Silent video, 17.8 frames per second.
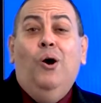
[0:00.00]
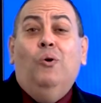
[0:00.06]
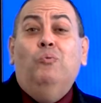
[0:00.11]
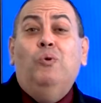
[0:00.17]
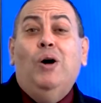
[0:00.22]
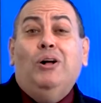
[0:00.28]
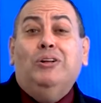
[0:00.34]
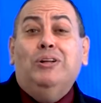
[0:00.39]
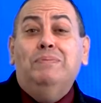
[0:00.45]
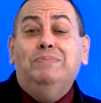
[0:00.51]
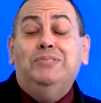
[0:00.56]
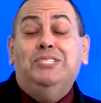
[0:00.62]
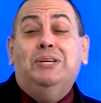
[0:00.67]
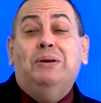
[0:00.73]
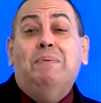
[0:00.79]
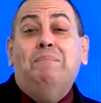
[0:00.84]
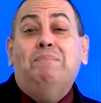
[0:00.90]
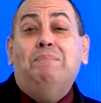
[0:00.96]
Welcome
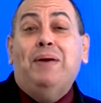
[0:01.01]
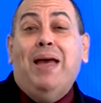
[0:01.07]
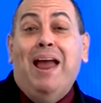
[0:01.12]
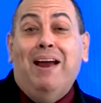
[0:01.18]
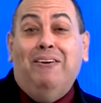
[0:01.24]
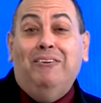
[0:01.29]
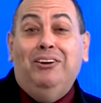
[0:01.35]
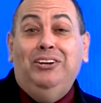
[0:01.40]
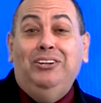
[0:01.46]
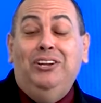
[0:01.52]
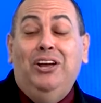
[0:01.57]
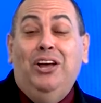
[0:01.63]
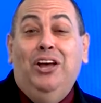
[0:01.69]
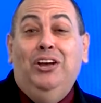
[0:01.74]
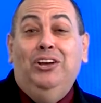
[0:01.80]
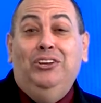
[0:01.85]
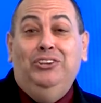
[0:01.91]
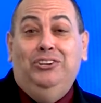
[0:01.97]
to Parent
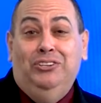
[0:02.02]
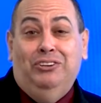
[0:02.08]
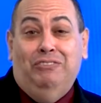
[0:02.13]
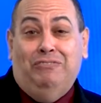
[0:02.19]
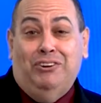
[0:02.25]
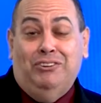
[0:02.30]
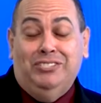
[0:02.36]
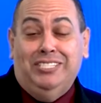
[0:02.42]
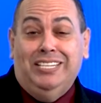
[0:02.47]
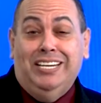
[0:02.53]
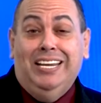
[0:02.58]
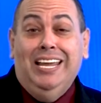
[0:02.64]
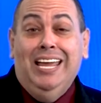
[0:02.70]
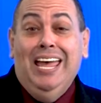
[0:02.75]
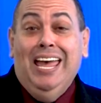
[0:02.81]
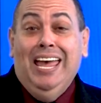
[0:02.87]
University